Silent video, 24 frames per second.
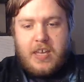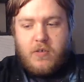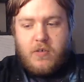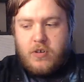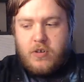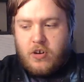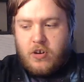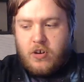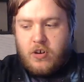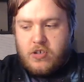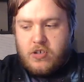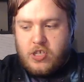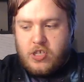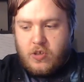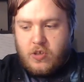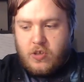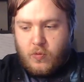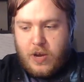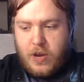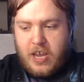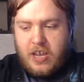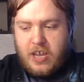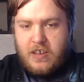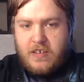returns to the
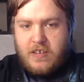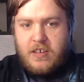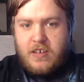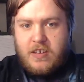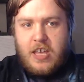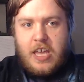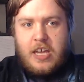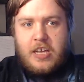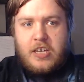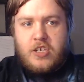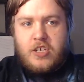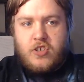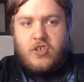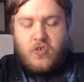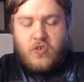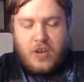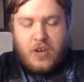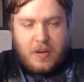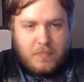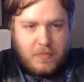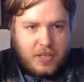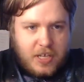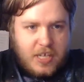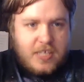ring
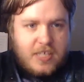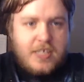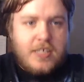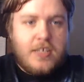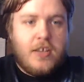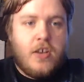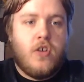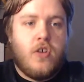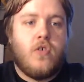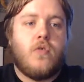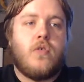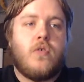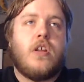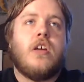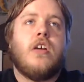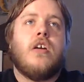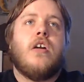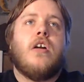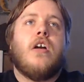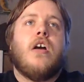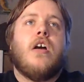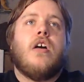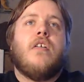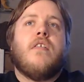extremely soon.
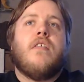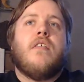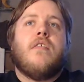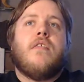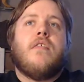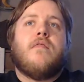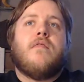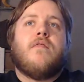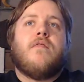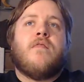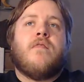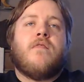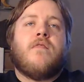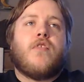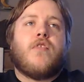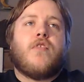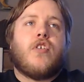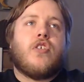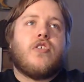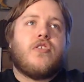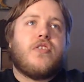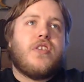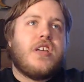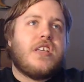
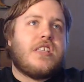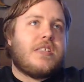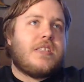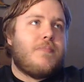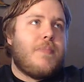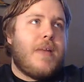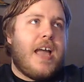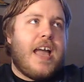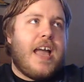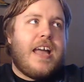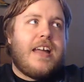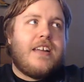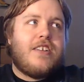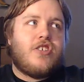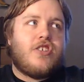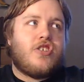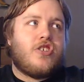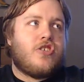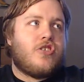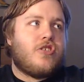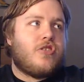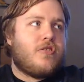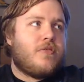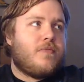For this
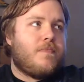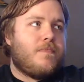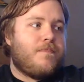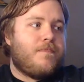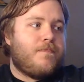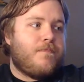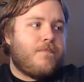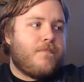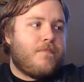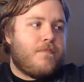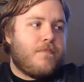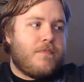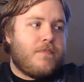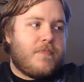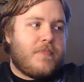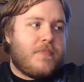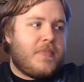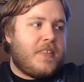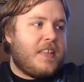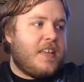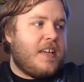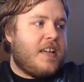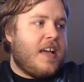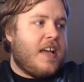match,
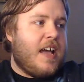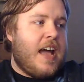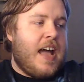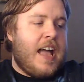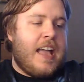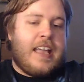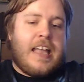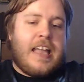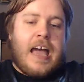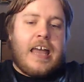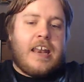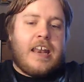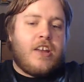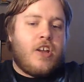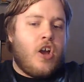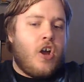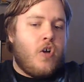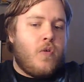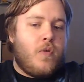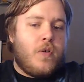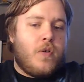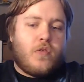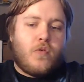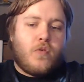I gotta
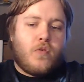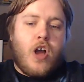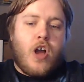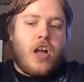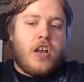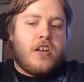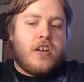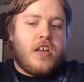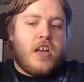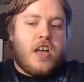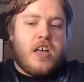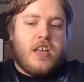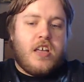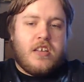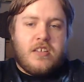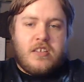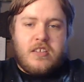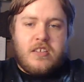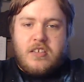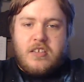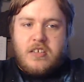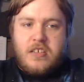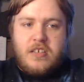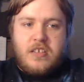go with Ronda.
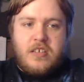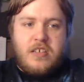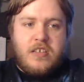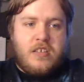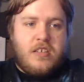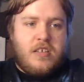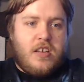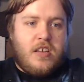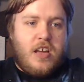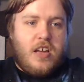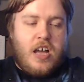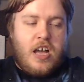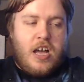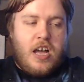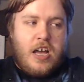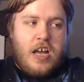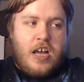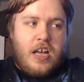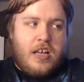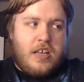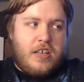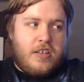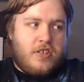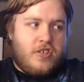
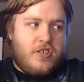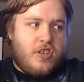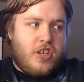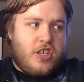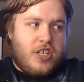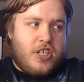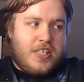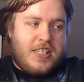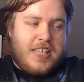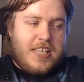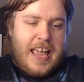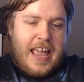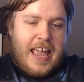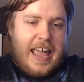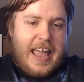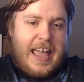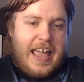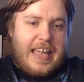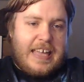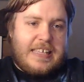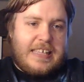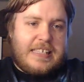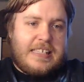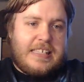She just
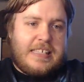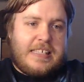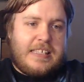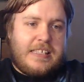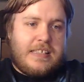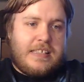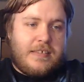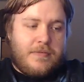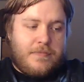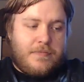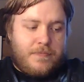has